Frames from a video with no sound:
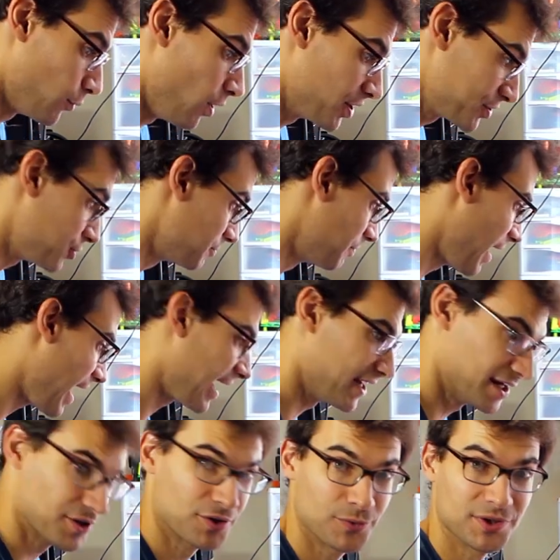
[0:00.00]
want to buy
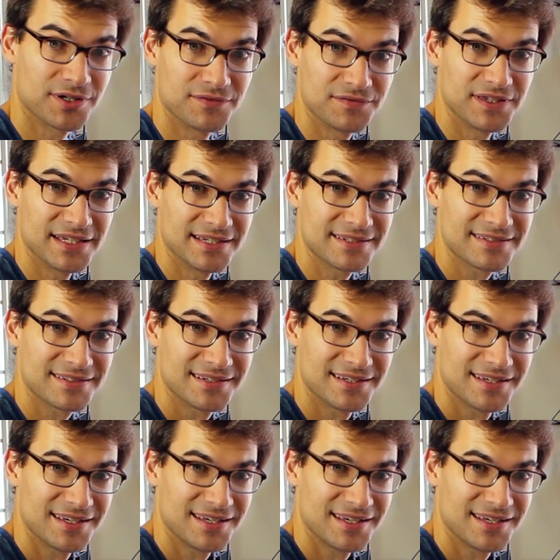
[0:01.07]
another one of these.